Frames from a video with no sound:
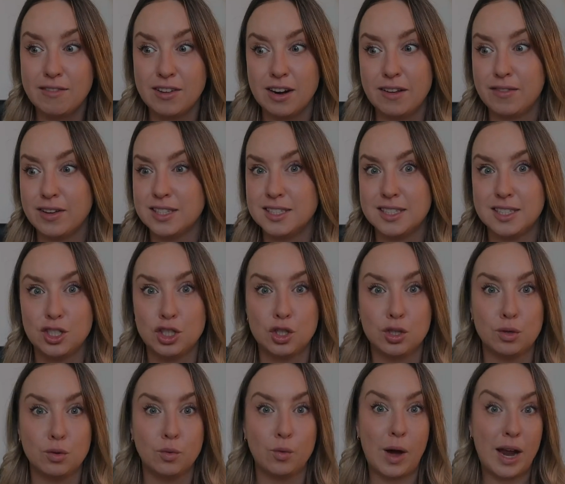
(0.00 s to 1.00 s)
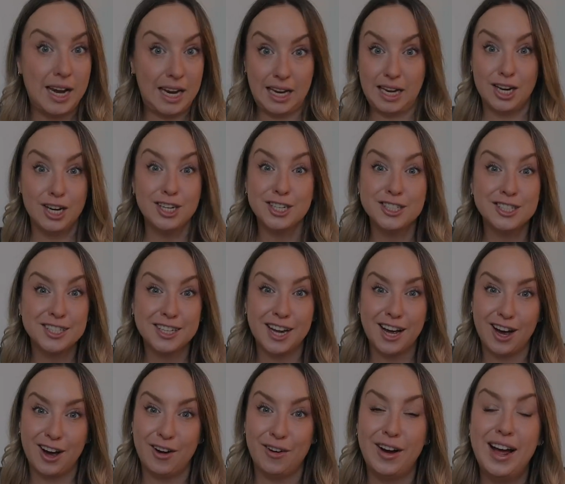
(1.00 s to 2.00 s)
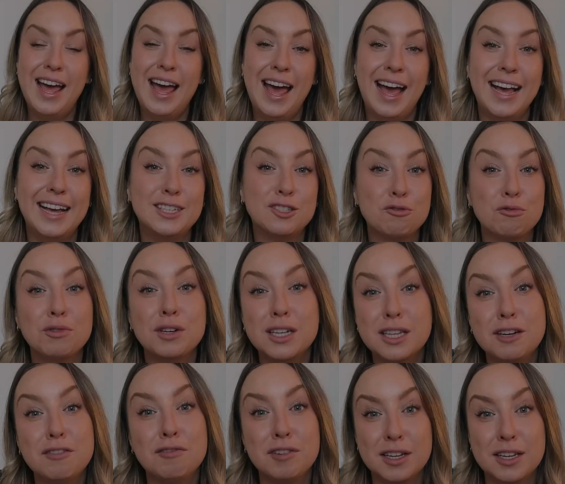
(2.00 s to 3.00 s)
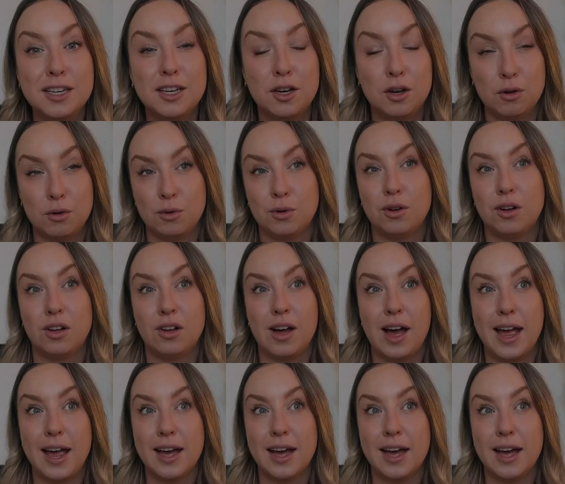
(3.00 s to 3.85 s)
even if it's 20 years ago, is really cool.